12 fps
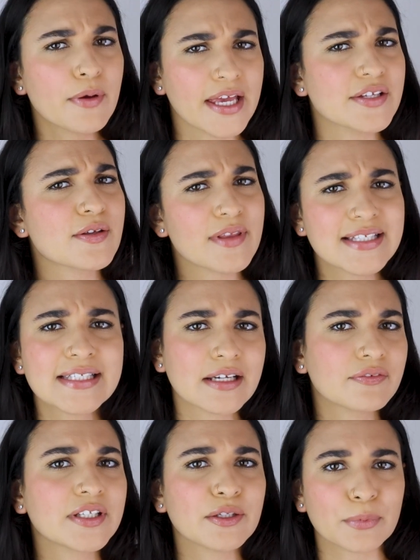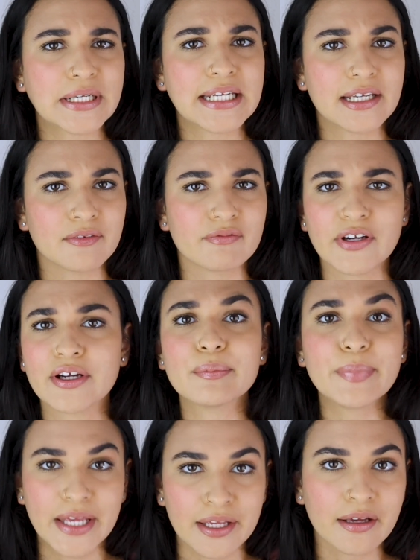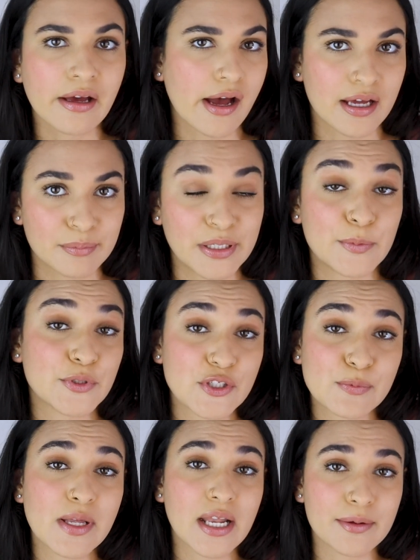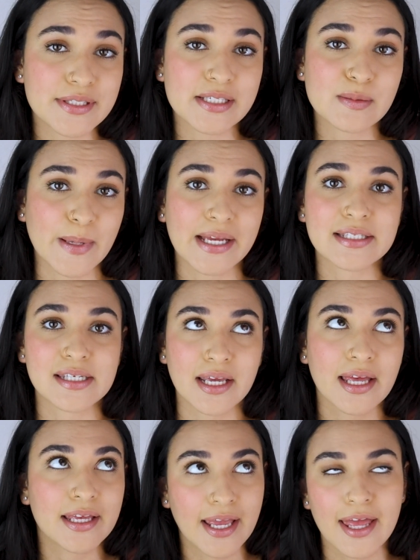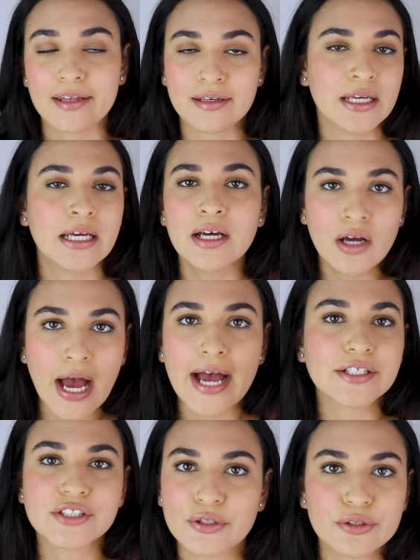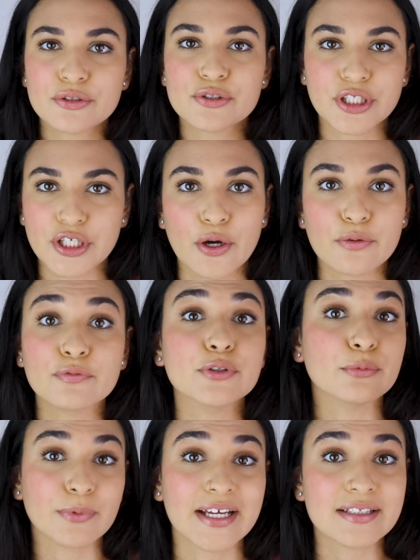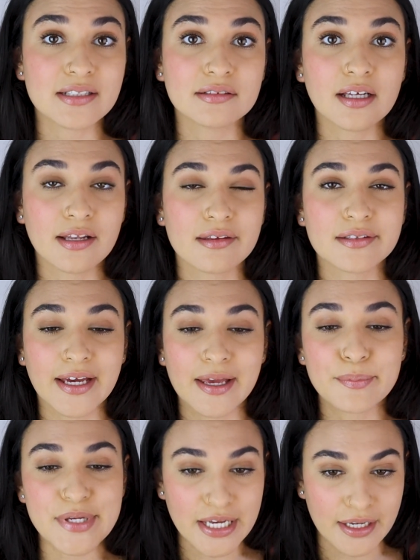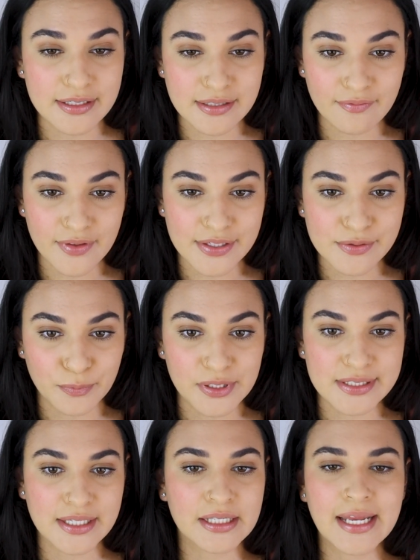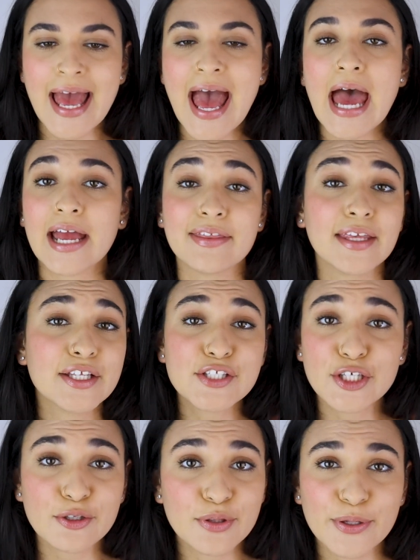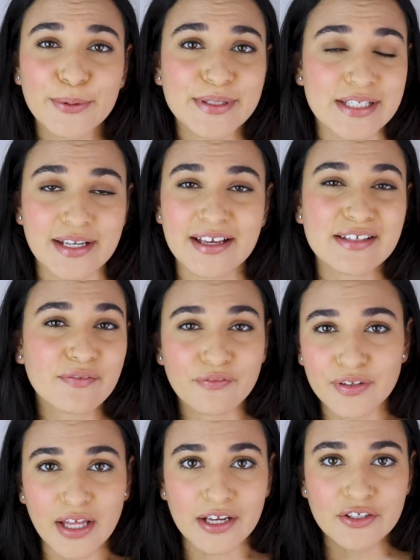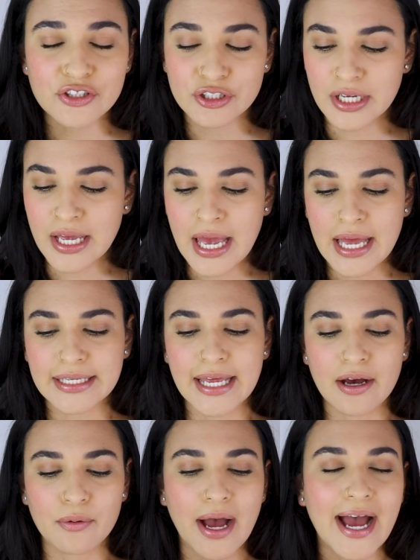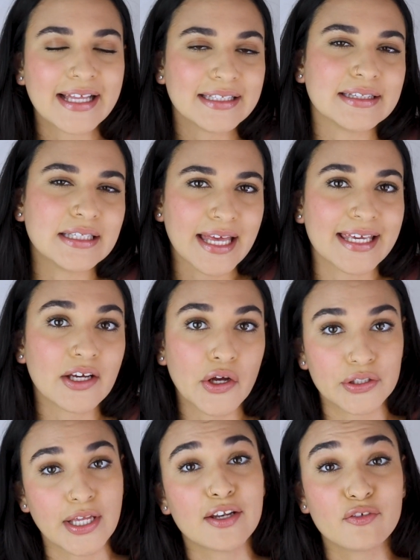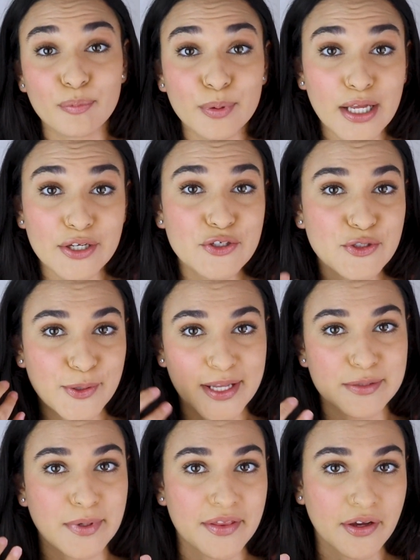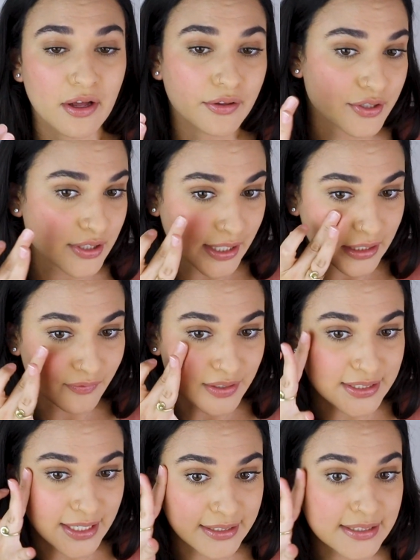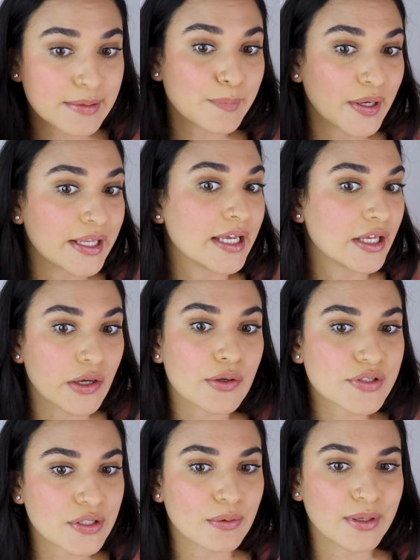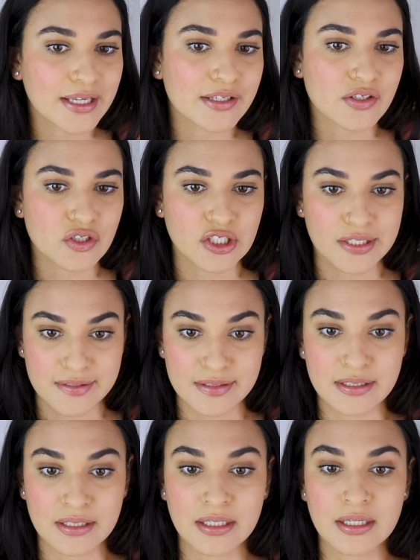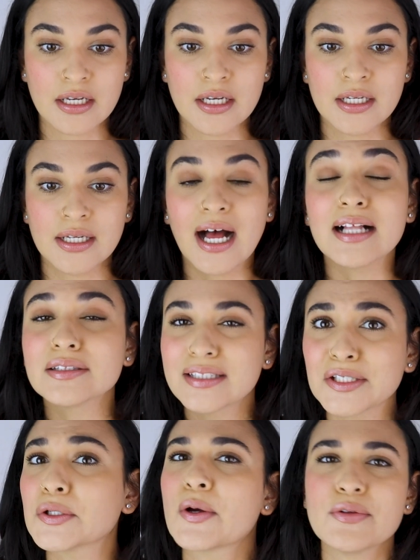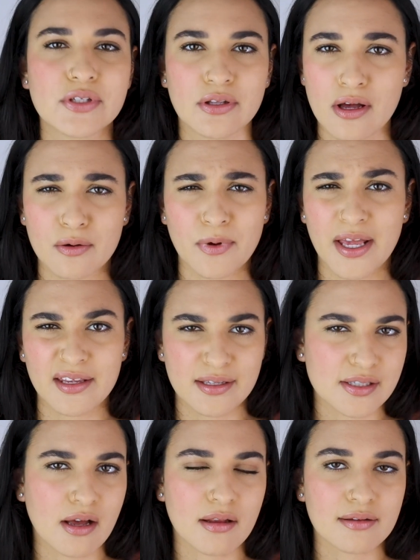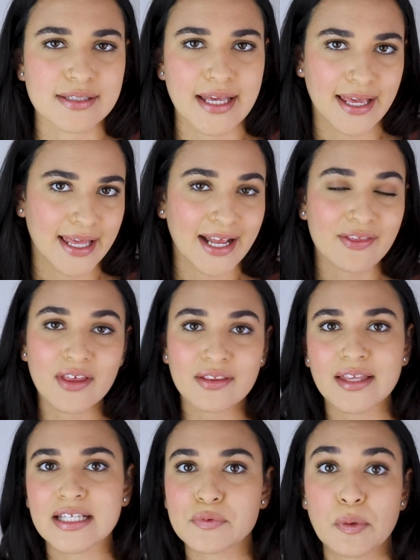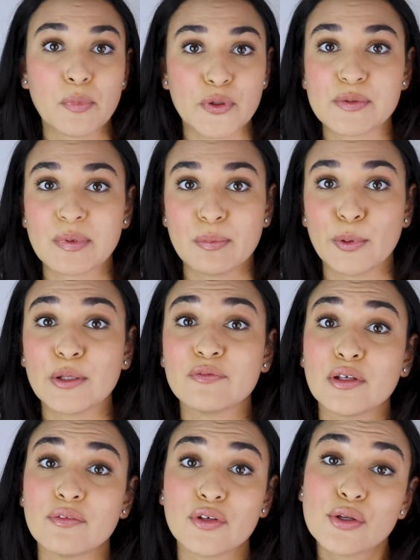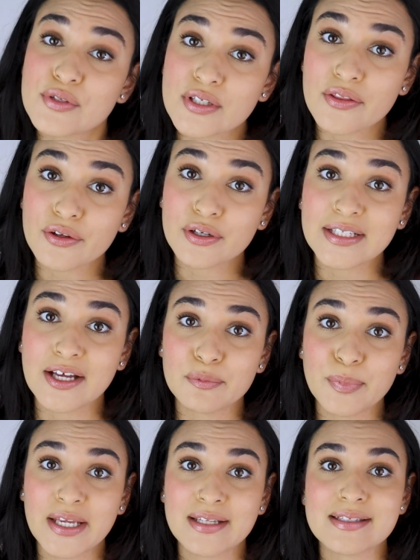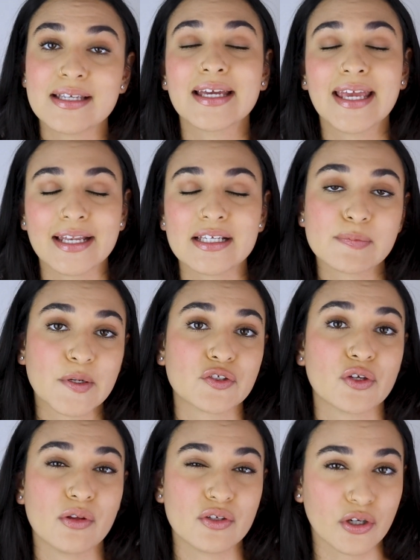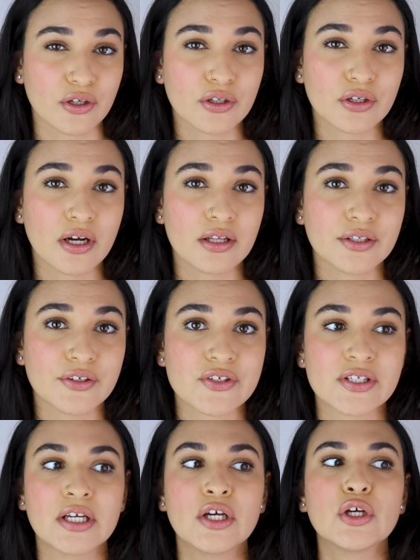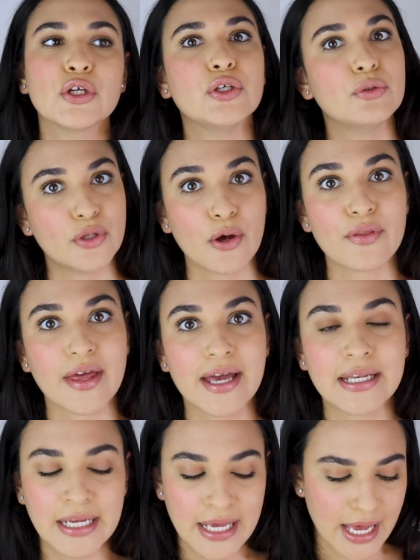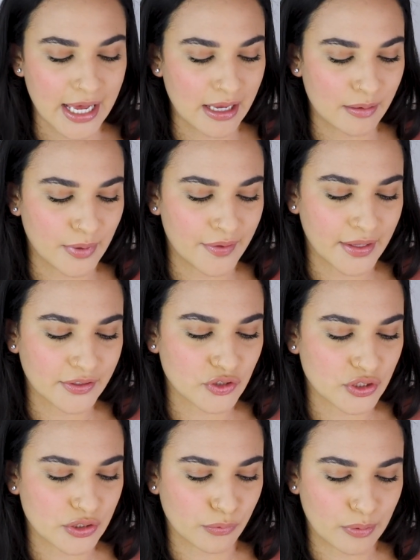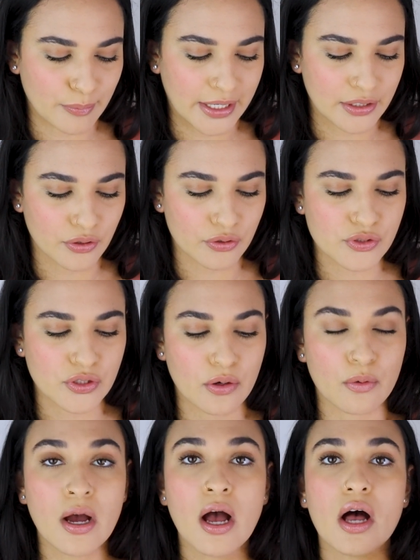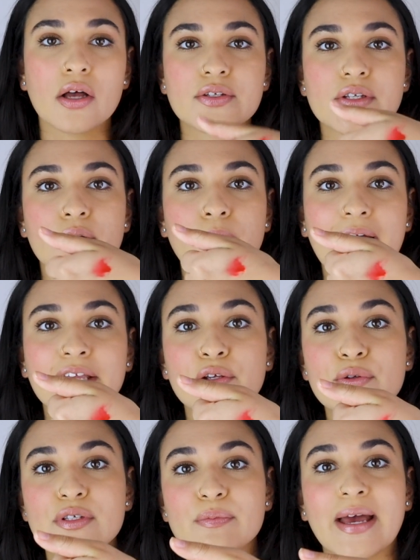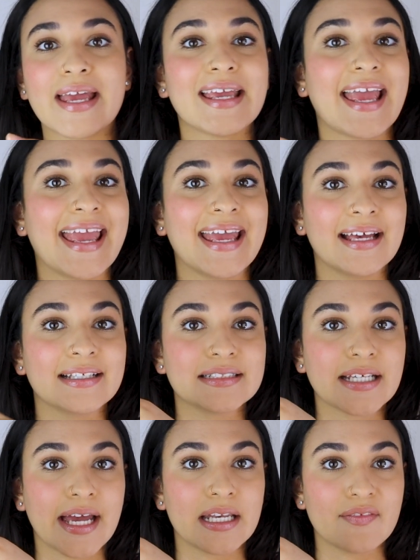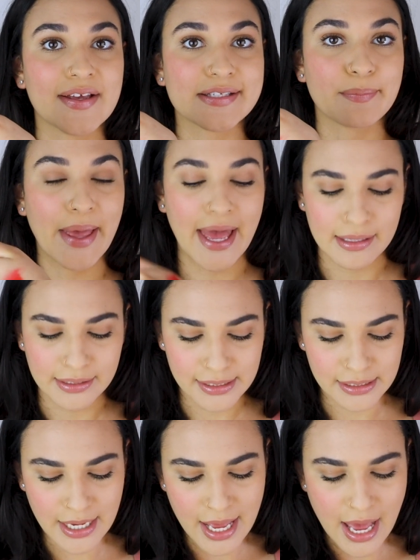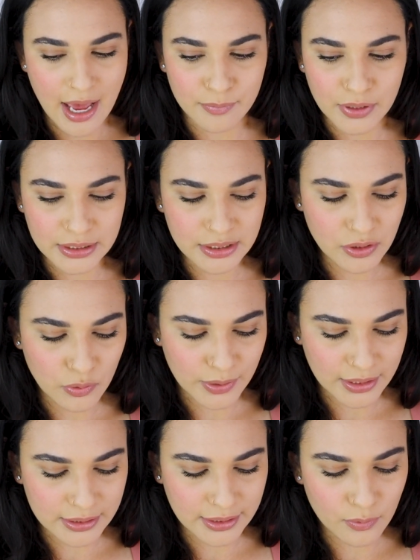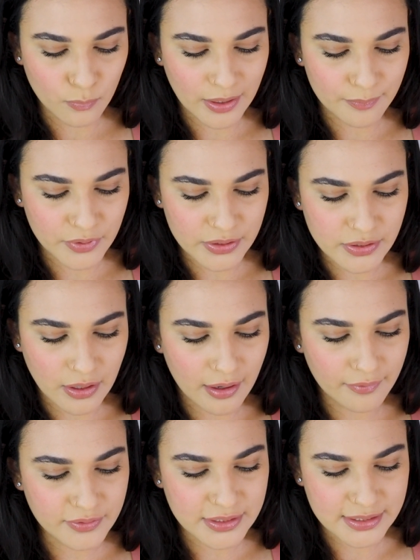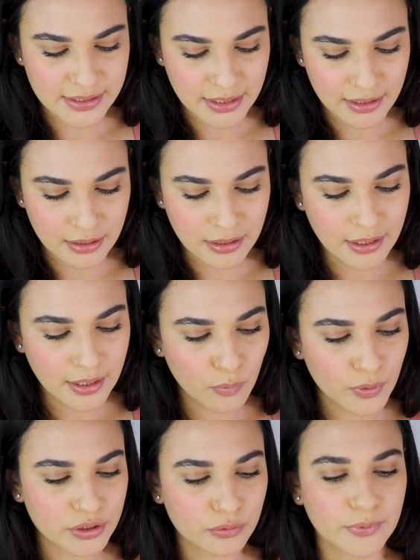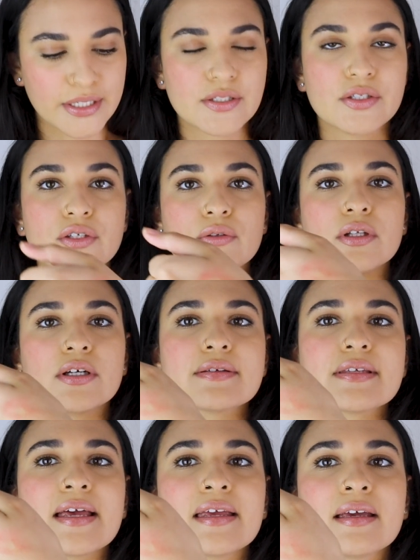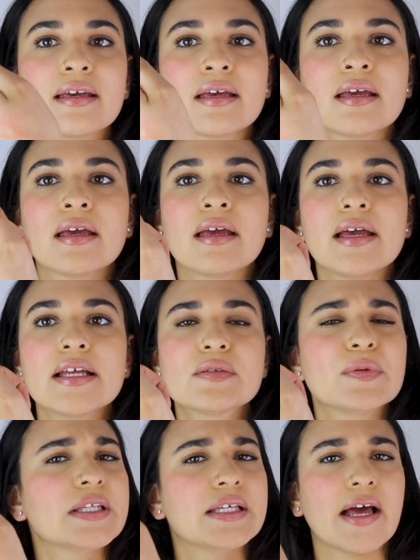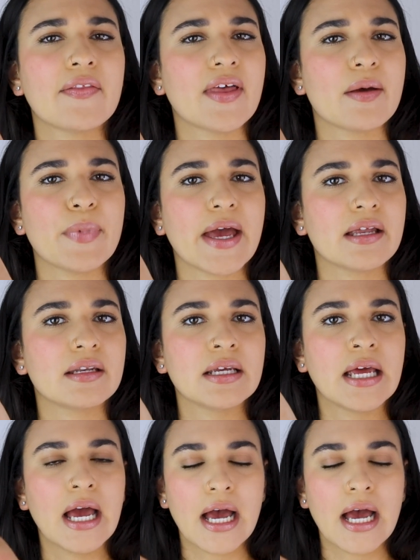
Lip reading: Okay, so that's definitely reading very pink on me, which is what I was expecting. Again, I don't usually go for reds a lot of the time because of this reason. I think it's cute though, it's a nice flush. Now, I like a lot of blush, so that's why the color is kind of intense, but it also is just a little goes a long way, is all I'll say. And I think that's what most people, if you've used other Cloud Paints, again, especially the darker colors, you know that, and that's just a reminder. So also, I used my hand kind of as a palette. I'm gonna quickly wipe this off to see what the residue looks like. It's really not that bad.